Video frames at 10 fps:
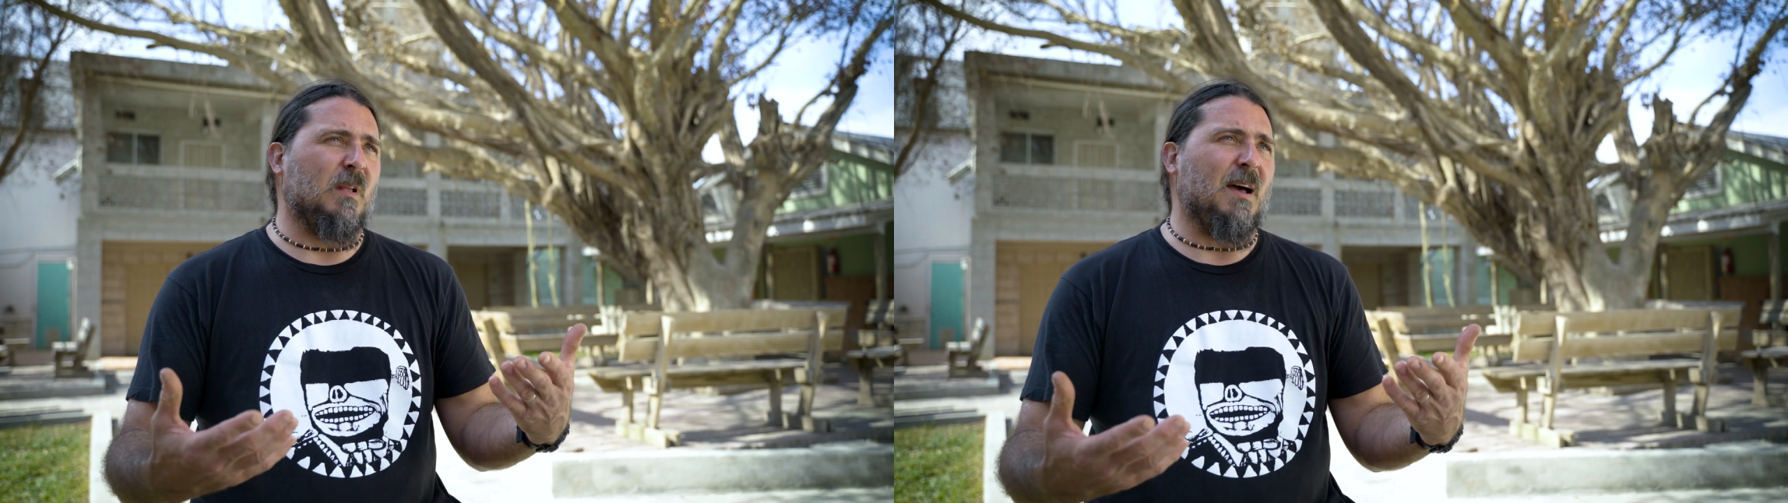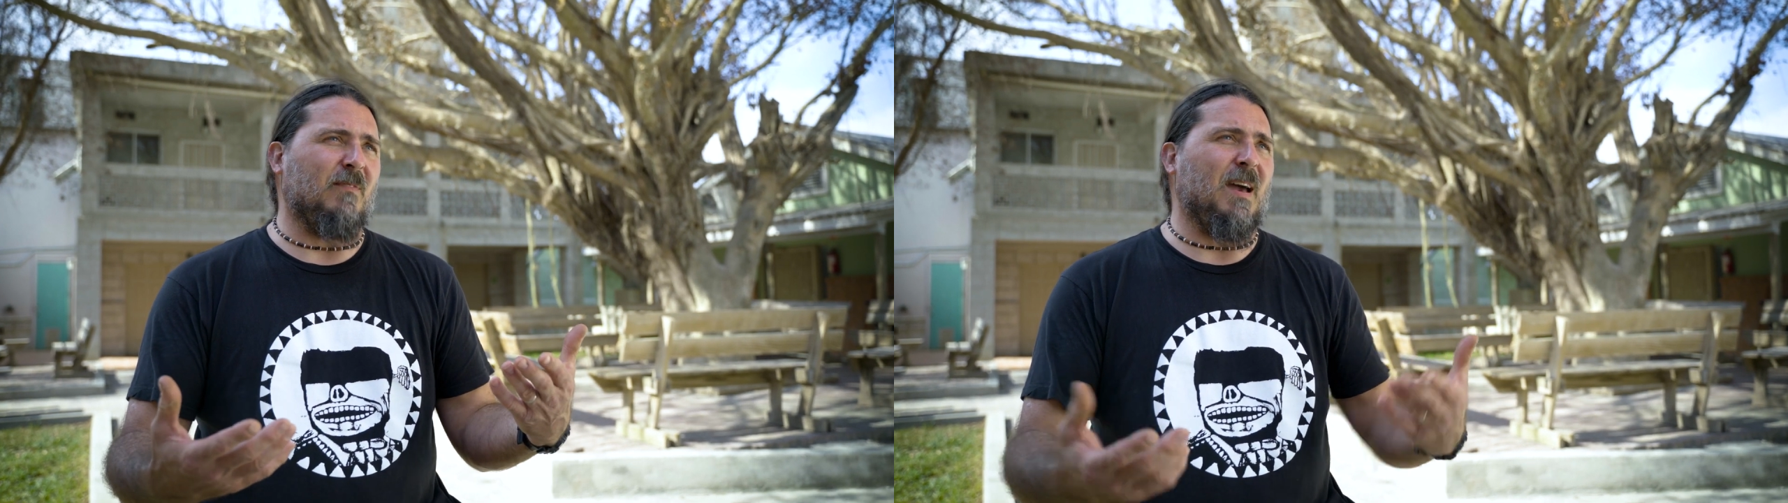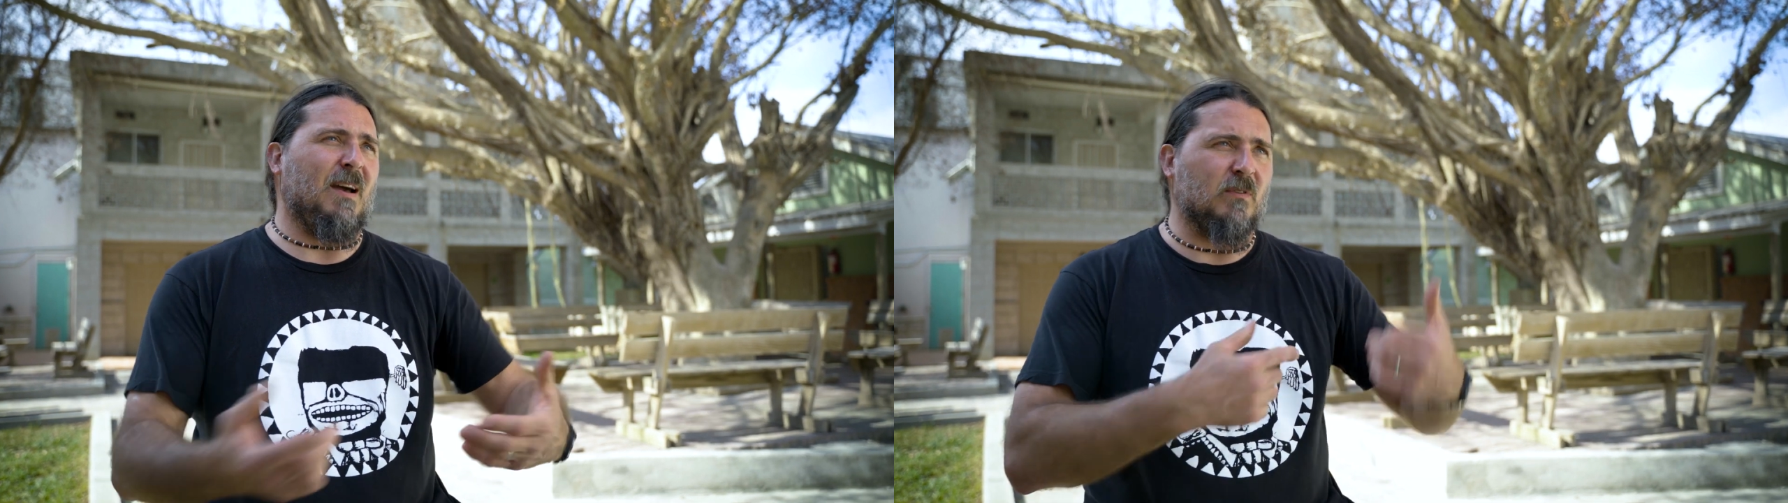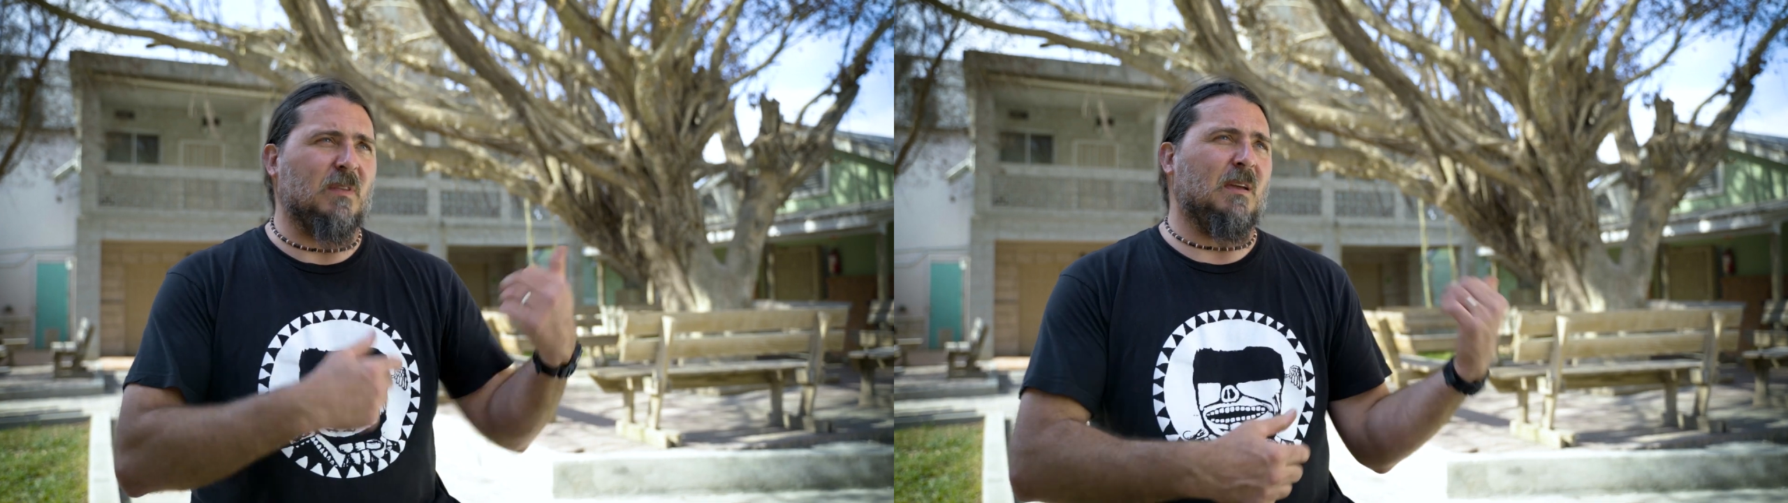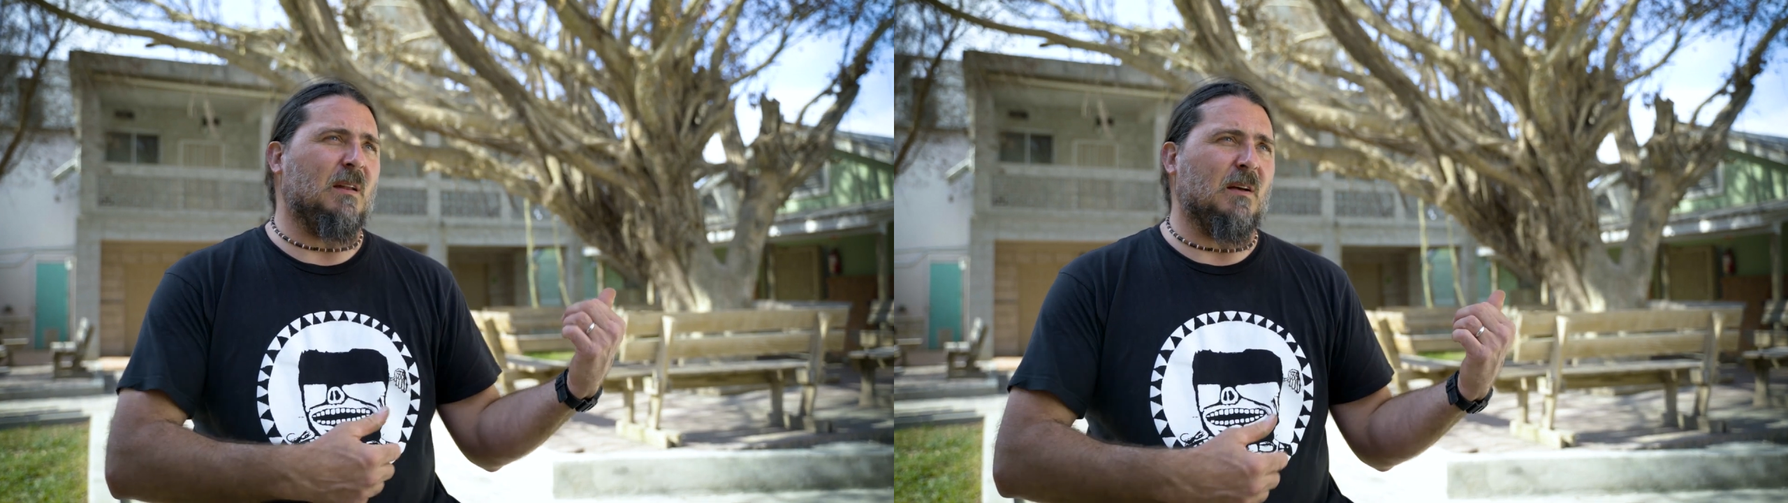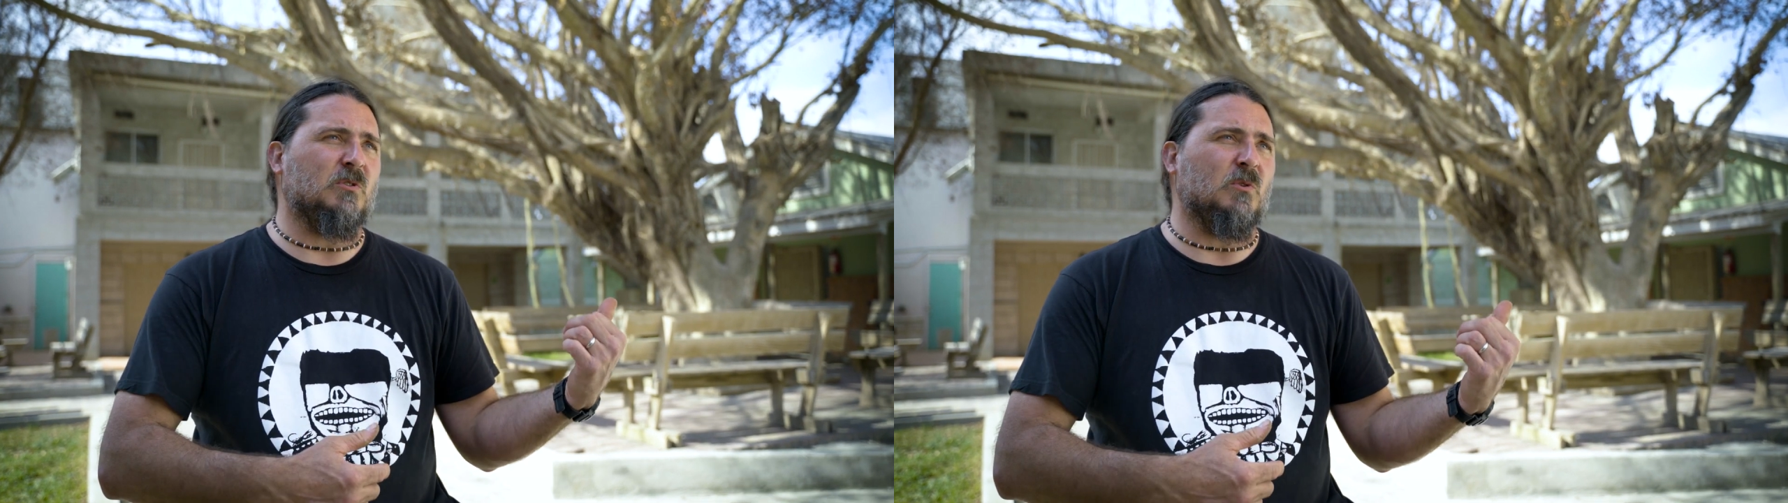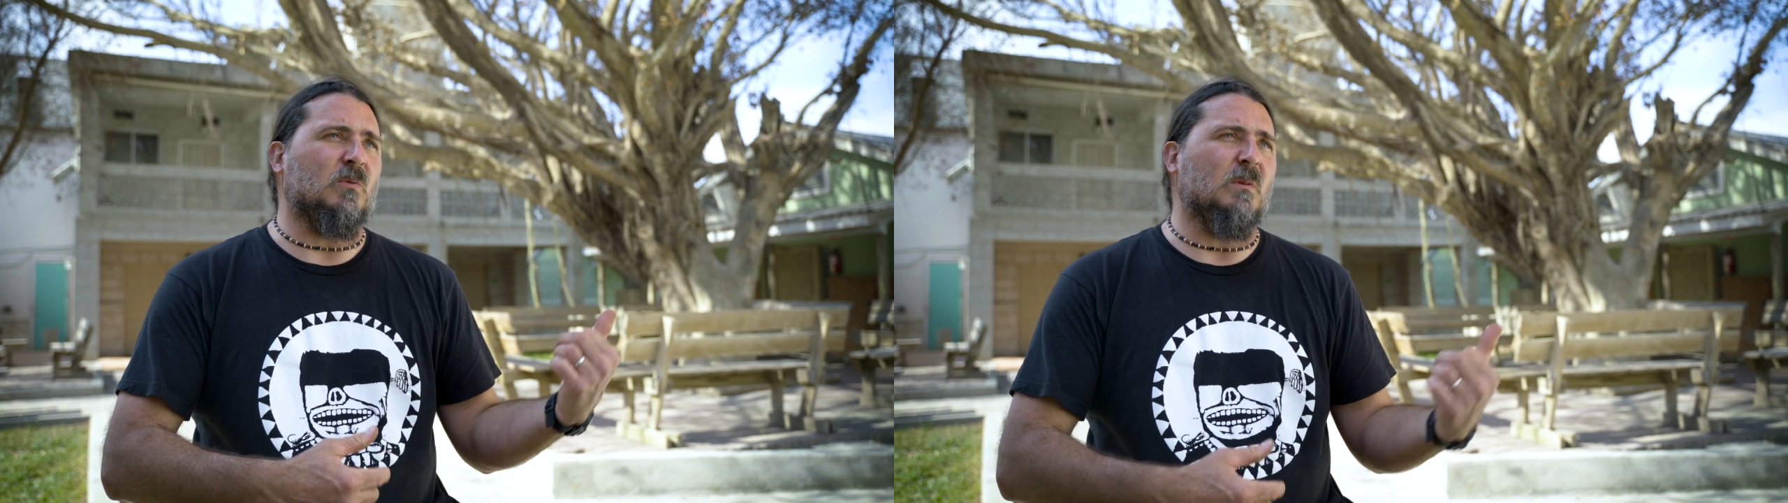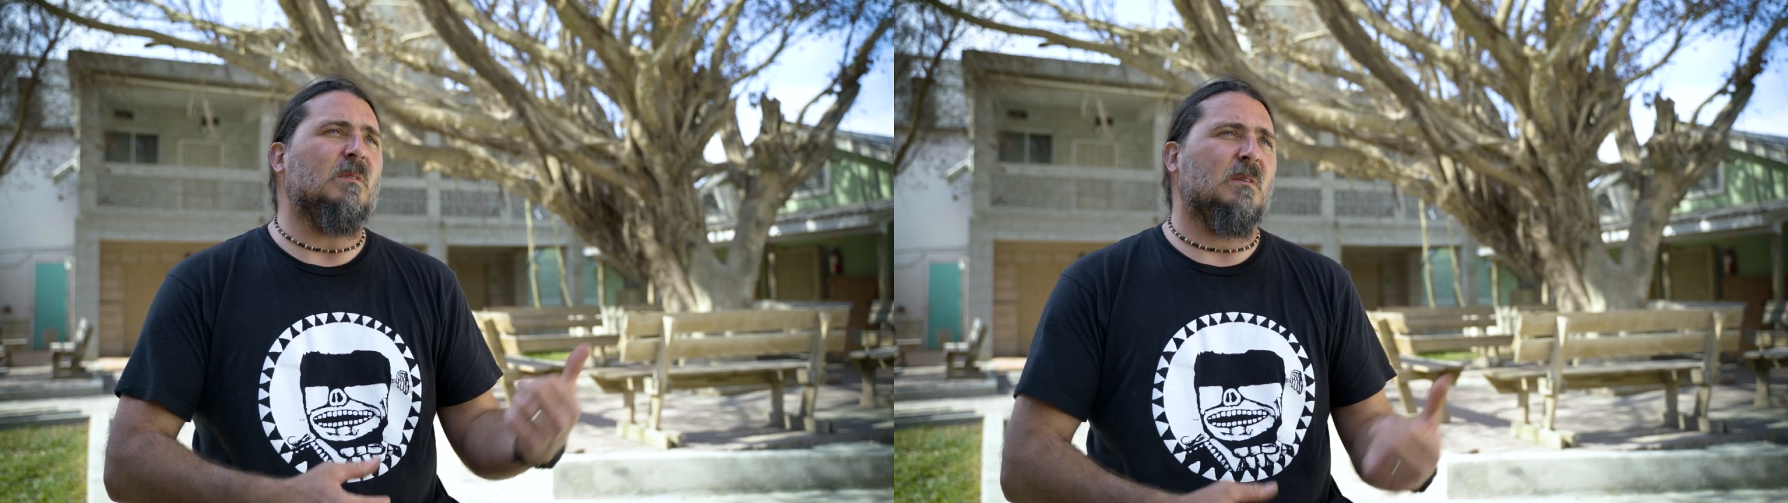life after they get out of school.